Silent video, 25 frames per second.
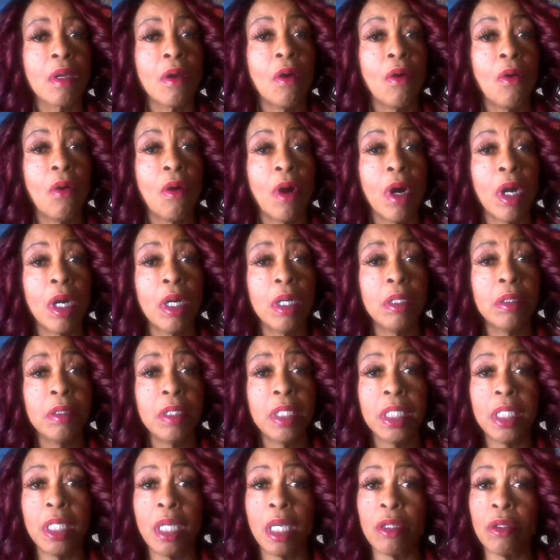Or,
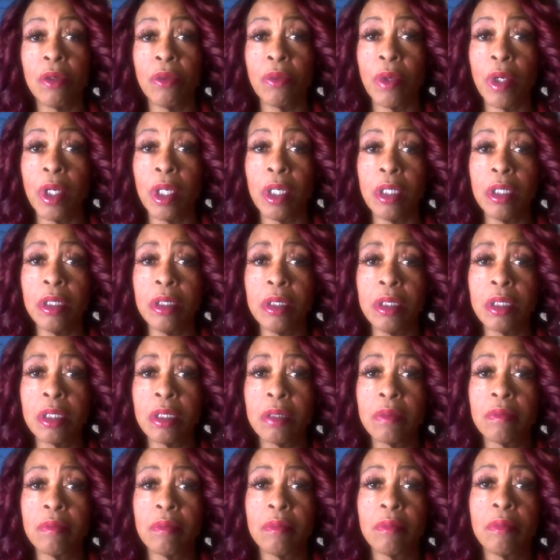in other words,
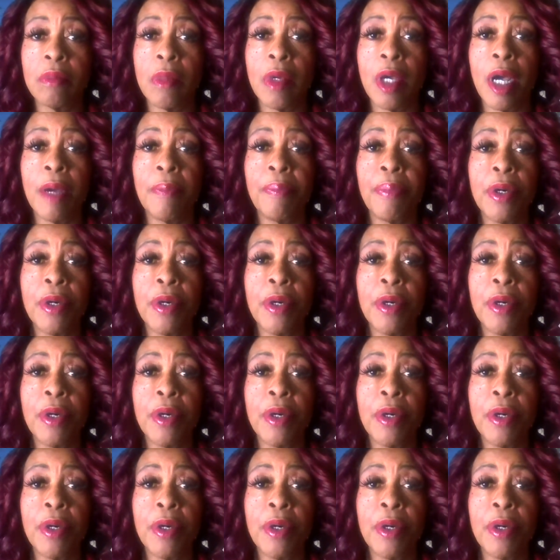a